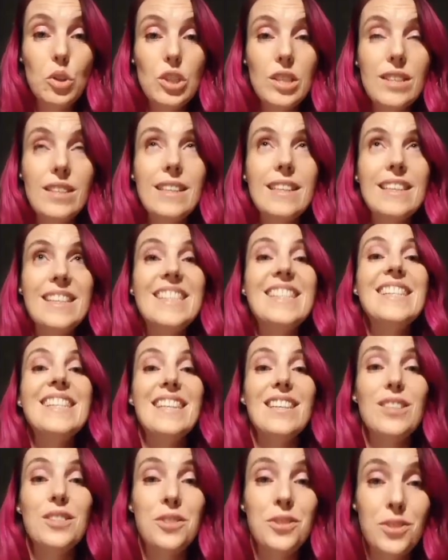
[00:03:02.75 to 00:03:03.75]
motion
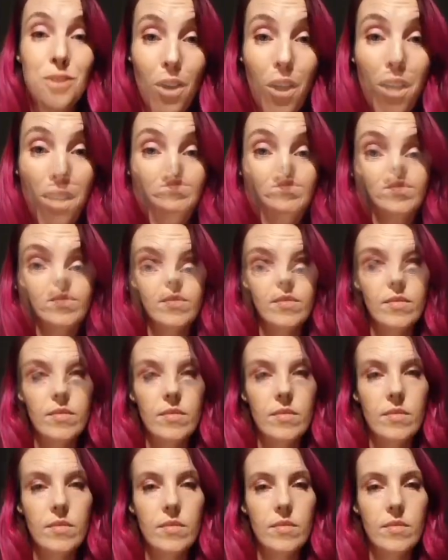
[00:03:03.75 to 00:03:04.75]
is
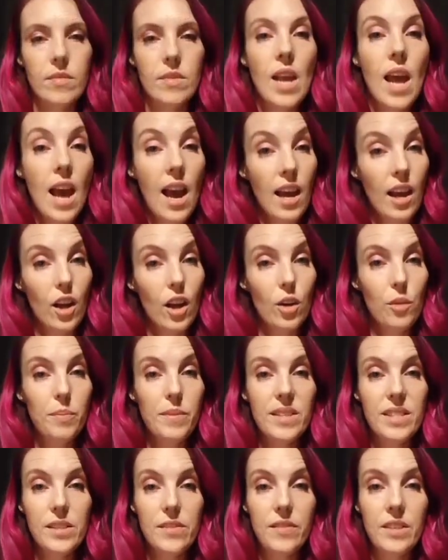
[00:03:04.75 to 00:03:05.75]
exhausting. I
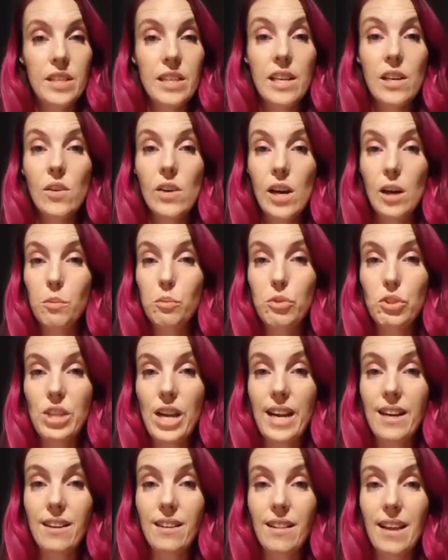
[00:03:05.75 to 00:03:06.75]
hope this video helped
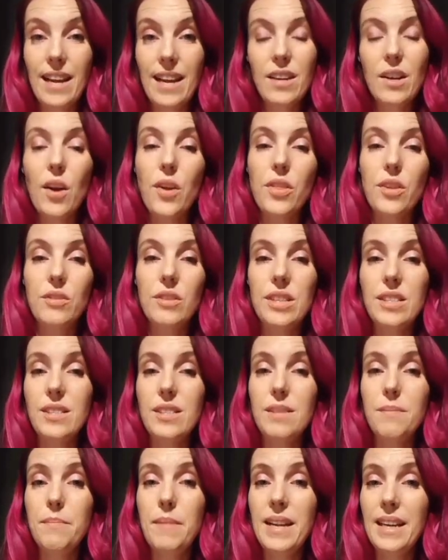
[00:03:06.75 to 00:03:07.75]
shine a light on the
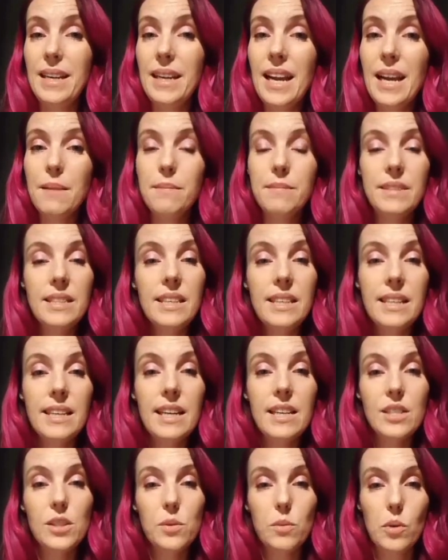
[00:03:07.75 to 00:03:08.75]
reason many
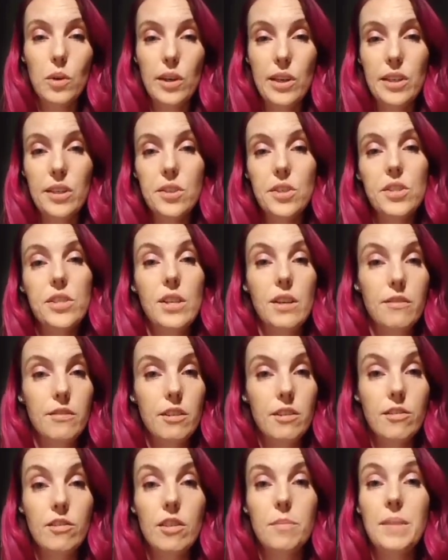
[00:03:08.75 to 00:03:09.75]
MDDS warriors
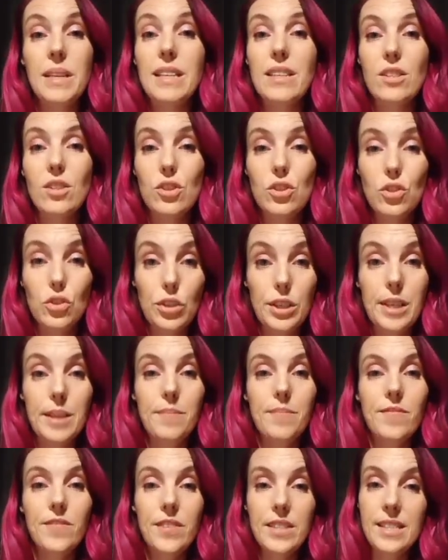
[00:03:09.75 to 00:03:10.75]
suffer from
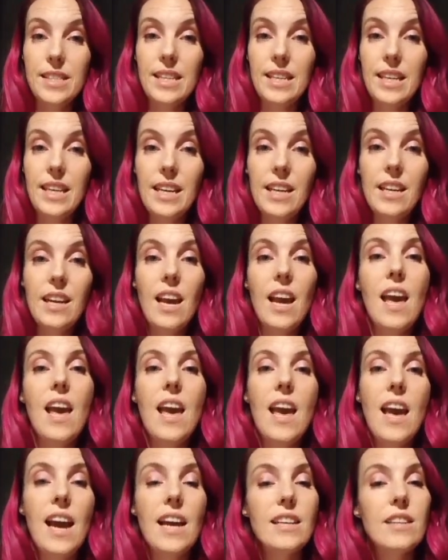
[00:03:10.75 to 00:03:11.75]
extreme fatigue.
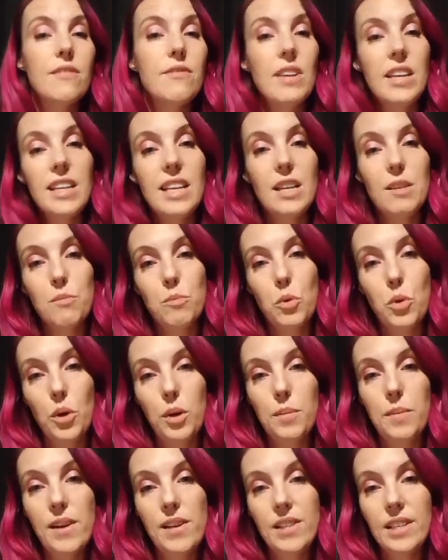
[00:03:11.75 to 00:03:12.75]
And to find out
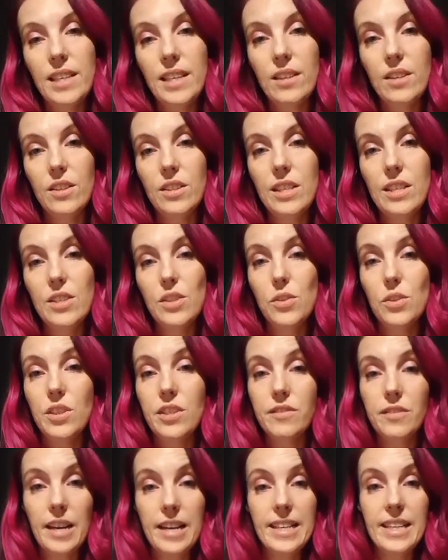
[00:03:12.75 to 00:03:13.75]
more about the illness
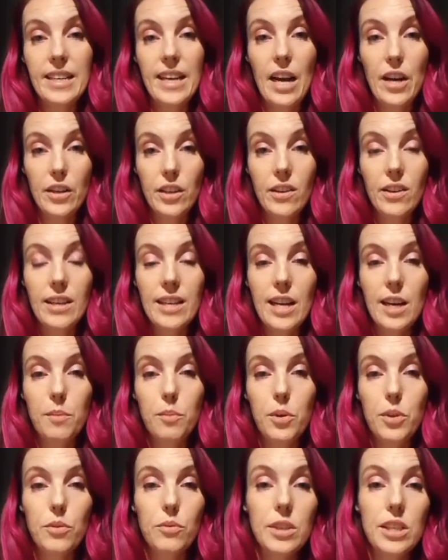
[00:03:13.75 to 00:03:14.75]
or to find out how you can
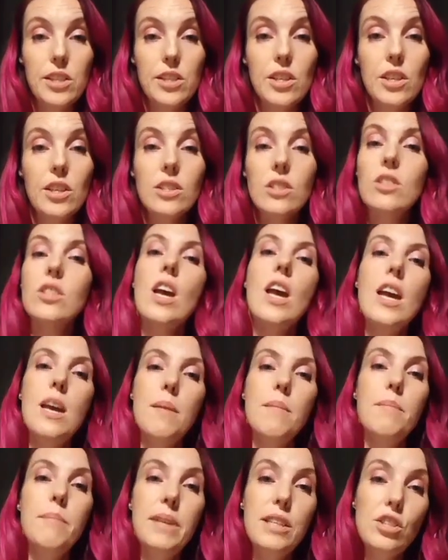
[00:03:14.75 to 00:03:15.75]
help with research,
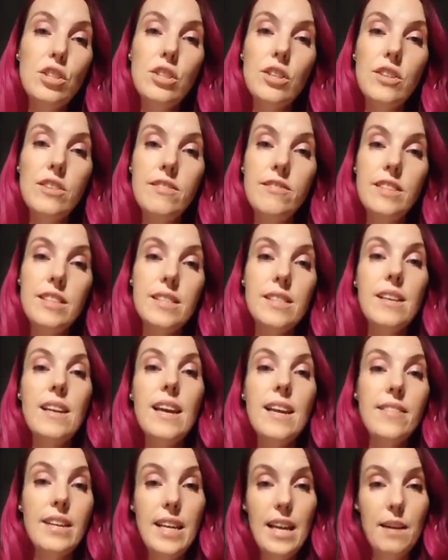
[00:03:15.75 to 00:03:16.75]
be sure to
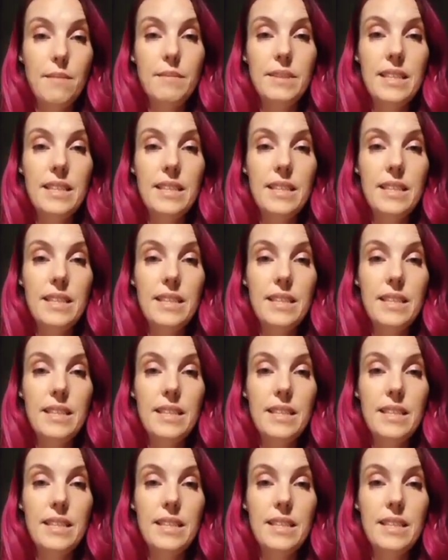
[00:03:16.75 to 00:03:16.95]
visit the